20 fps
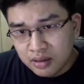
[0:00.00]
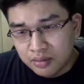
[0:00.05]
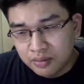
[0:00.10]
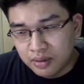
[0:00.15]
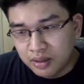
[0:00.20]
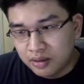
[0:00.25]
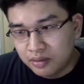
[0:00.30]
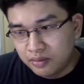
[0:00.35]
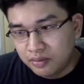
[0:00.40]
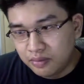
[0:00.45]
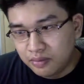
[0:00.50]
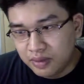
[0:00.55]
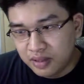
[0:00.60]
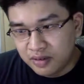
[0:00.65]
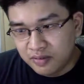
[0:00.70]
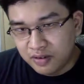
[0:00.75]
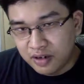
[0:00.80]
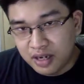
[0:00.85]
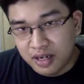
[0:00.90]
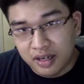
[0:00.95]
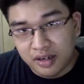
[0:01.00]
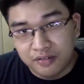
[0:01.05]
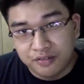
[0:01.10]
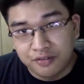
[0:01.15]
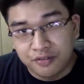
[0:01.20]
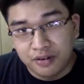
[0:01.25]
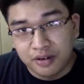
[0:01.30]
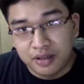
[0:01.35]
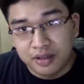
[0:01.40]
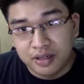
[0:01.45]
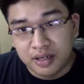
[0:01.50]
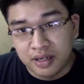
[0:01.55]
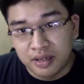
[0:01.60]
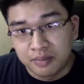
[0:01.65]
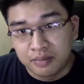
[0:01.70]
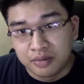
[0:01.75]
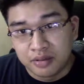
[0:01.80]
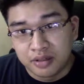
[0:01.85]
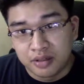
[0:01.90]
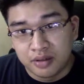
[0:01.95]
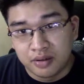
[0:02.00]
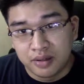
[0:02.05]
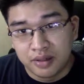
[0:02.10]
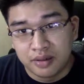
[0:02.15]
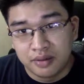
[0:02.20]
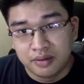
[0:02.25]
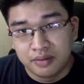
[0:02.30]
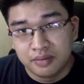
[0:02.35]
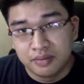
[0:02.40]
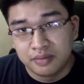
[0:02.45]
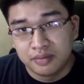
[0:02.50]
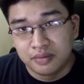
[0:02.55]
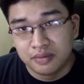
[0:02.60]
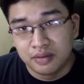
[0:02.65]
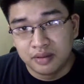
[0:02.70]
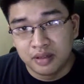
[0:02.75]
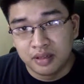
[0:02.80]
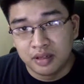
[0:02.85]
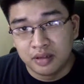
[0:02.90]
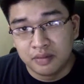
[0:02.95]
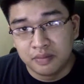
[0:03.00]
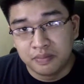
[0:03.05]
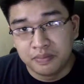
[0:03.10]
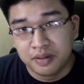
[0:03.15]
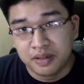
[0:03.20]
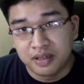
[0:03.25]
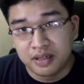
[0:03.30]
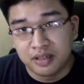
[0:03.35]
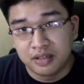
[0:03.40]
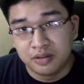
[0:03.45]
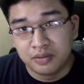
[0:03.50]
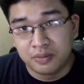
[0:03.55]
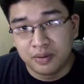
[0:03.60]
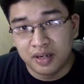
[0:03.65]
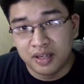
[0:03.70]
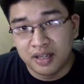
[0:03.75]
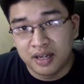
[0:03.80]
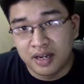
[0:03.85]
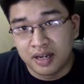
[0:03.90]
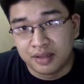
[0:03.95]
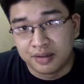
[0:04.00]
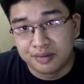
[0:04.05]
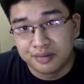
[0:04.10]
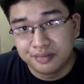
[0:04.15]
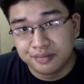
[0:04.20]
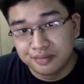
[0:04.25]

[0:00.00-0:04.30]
Well, whenever I have free time. So, because why not?